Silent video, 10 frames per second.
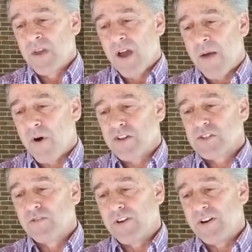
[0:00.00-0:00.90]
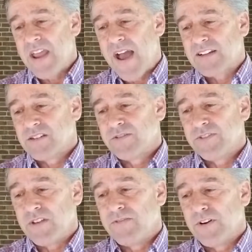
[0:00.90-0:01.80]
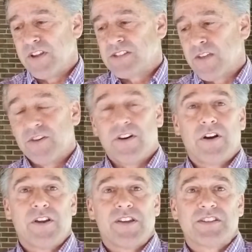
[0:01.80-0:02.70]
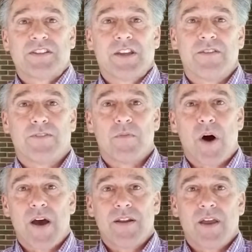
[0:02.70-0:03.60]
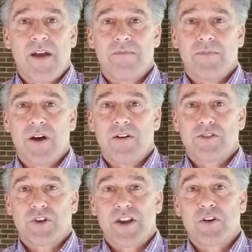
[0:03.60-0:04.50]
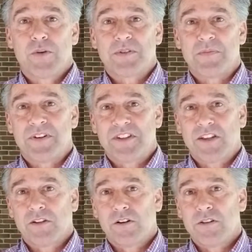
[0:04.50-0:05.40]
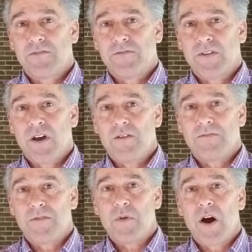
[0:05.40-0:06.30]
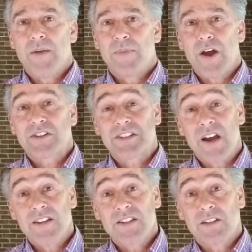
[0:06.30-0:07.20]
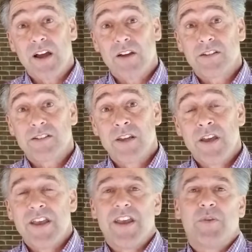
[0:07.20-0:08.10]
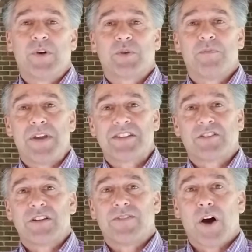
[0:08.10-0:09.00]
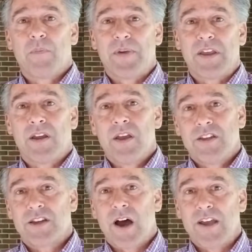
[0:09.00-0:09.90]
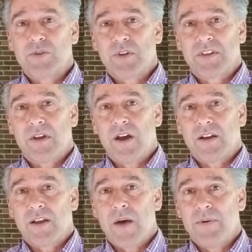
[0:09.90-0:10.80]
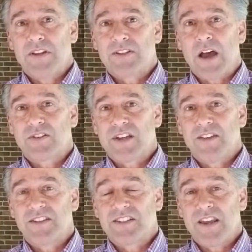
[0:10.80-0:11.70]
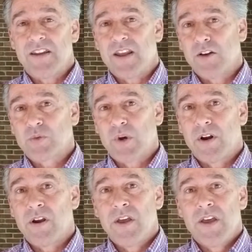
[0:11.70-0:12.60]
I'm also very active in various other areas in Vermont, trade groups in particular, the Vermont Bioscience Alliance, in which we're basically developing ties with companies outside the state and elsewhere